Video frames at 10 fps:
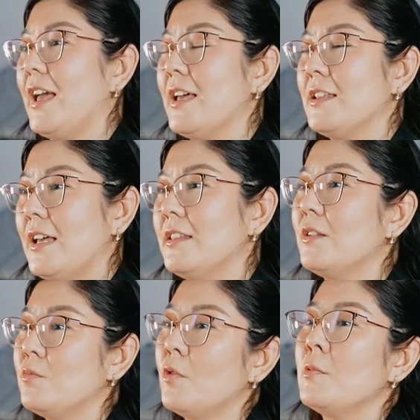And at
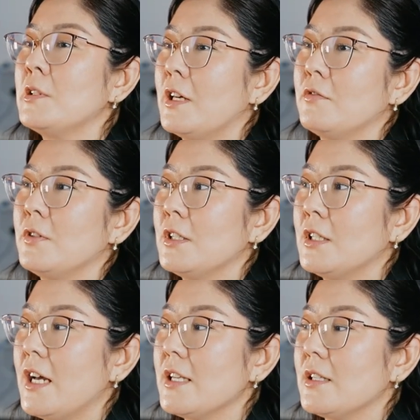that moment, I
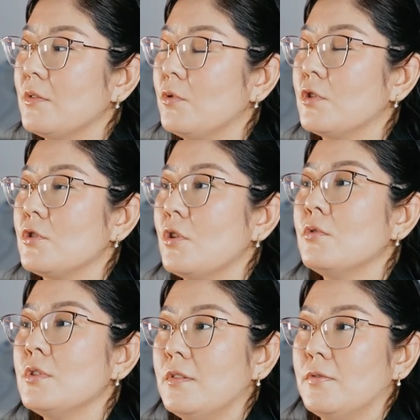realized that we're so
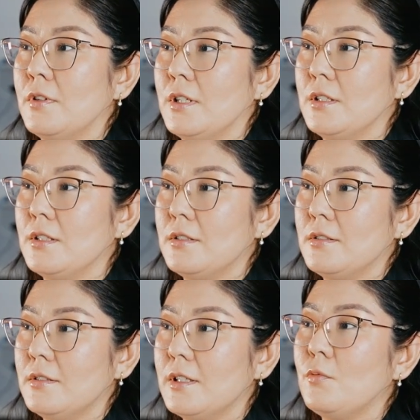different.
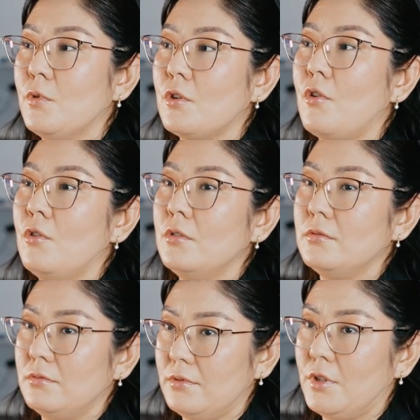Like, we're
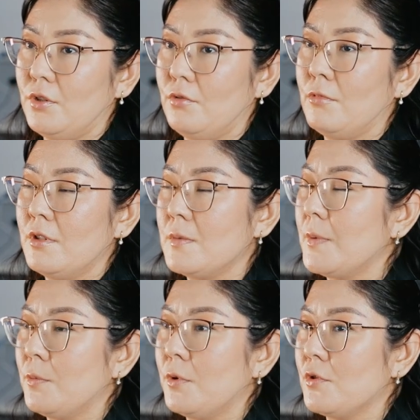all humans,
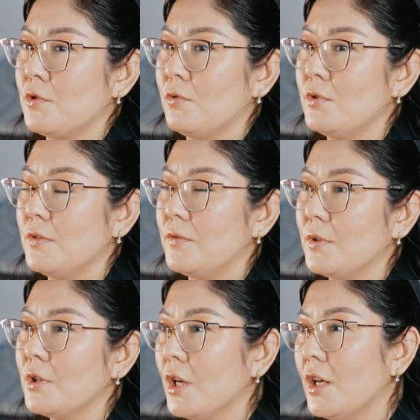but we're so
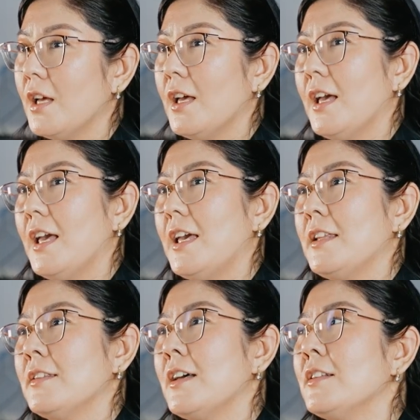different. And
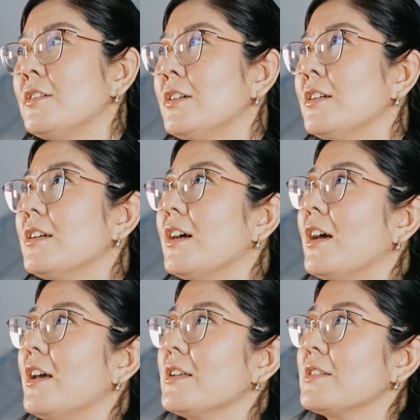another
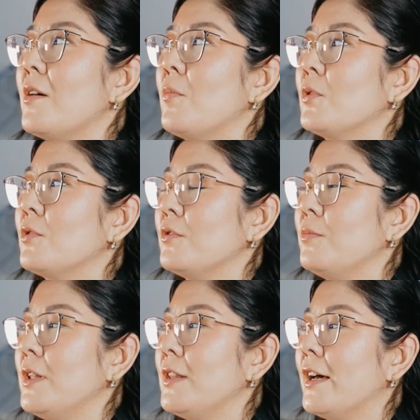example could
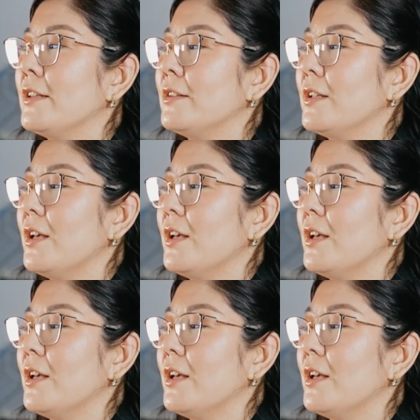be that